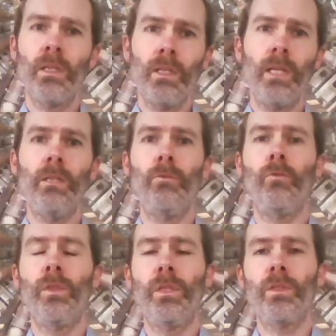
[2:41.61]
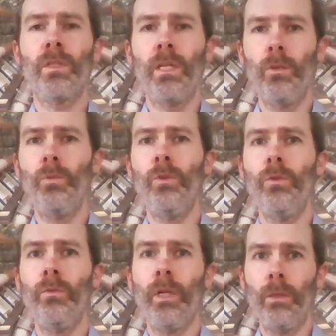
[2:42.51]
A-Level Physics can help you
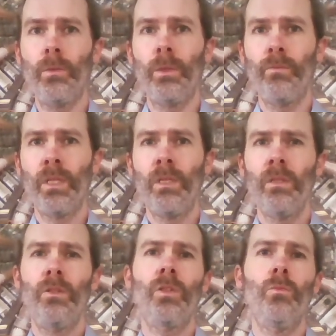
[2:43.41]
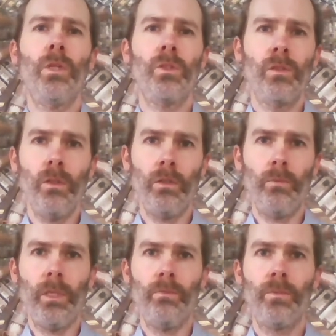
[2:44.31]
develop. There's so much to learn
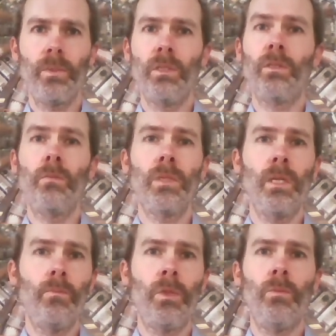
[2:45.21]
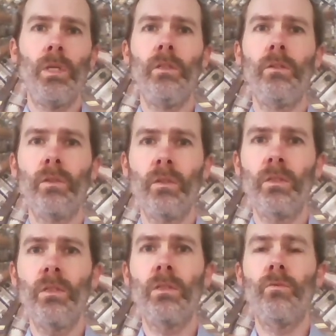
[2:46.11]
about. Since September, my Year
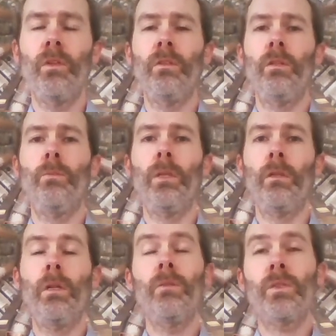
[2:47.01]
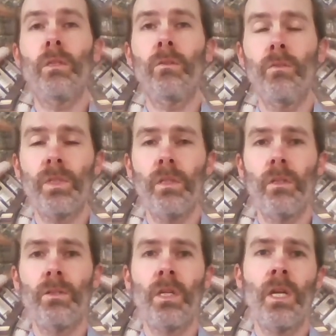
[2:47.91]
13s have found out about the life cycle of
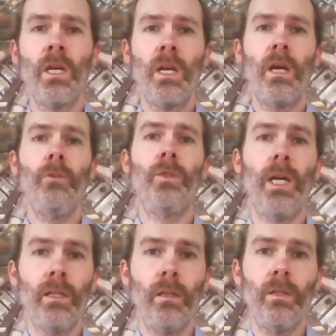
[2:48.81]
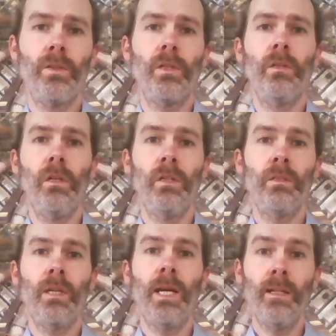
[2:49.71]
stars, how to analyse starlight,
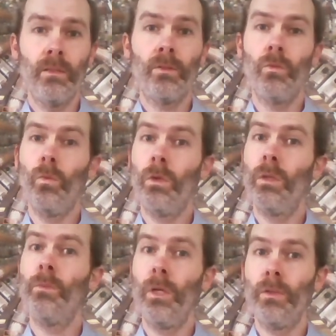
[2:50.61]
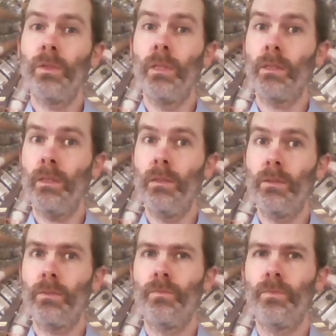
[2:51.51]
and what a parsec
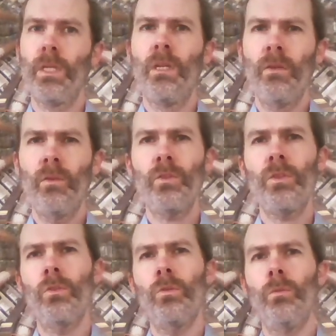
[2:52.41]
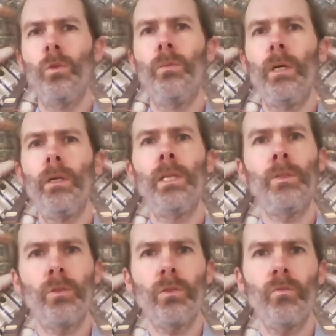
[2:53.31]
is. I've also taught them all about
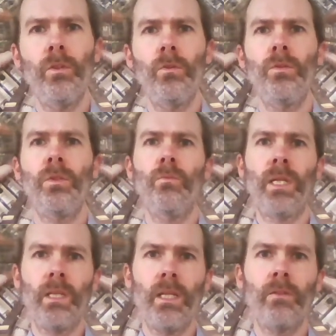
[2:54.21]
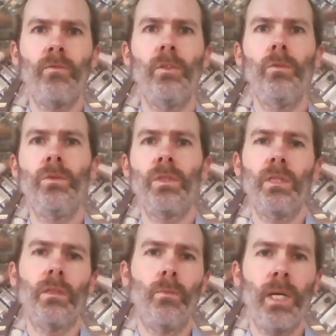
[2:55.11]
electric fields, magnetic fields,
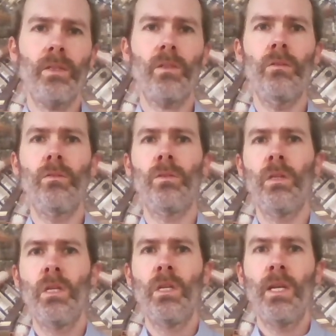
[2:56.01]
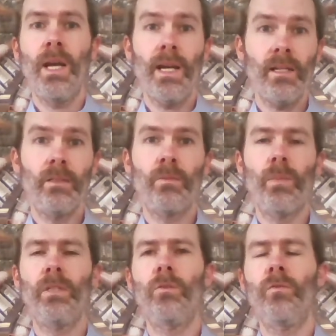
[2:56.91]
and capacitors, and
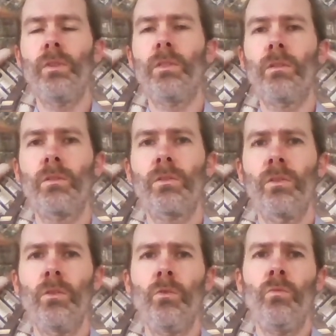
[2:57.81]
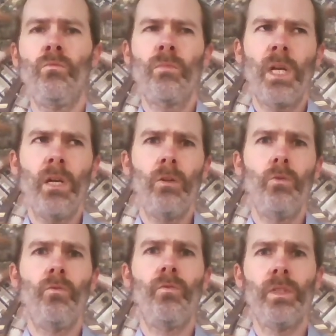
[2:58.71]
medical physics, so how
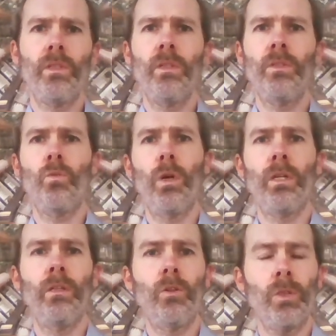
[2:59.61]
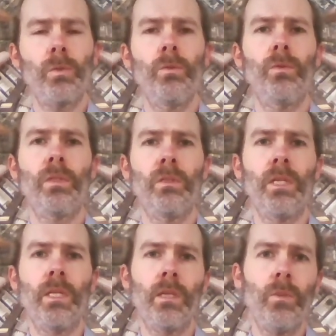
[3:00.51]
physicists working in hospitals can
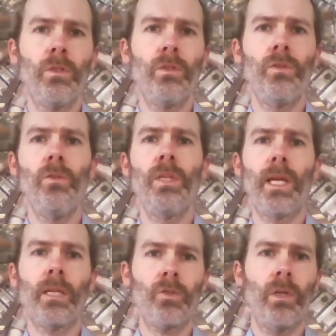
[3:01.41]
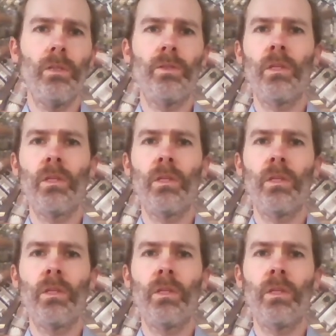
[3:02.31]
take images using X-rays,